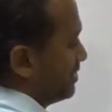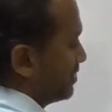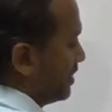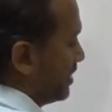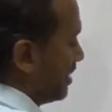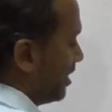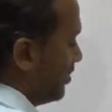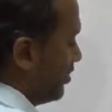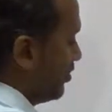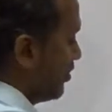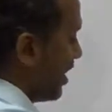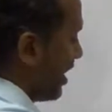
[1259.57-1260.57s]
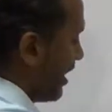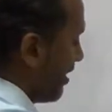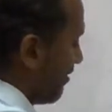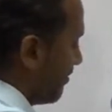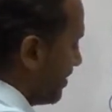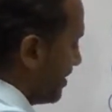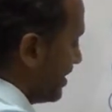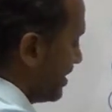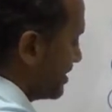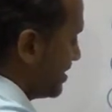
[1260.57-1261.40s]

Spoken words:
And then you have as